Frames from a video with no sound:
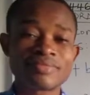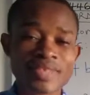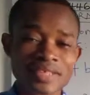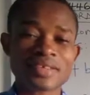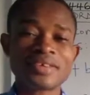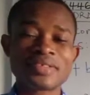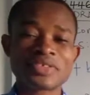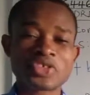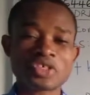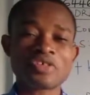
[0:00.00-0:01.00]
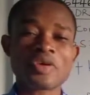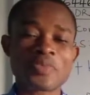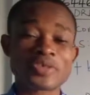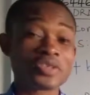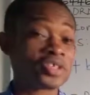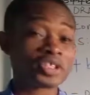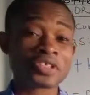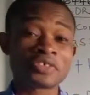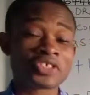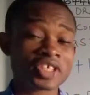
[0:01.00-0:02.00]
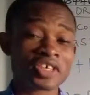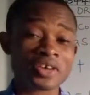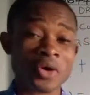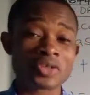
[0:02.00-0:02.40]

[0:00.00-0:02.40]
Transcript: This is the general representation of second